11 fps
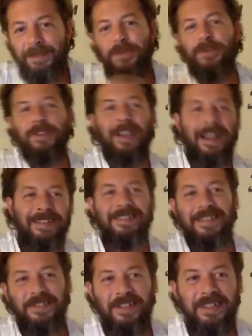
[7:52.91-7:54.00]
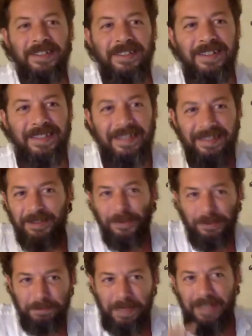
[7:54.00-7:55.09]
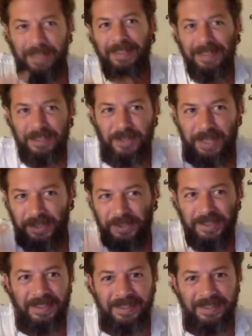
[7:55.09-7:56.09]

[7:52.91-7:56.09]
whole guts, the whole body changes,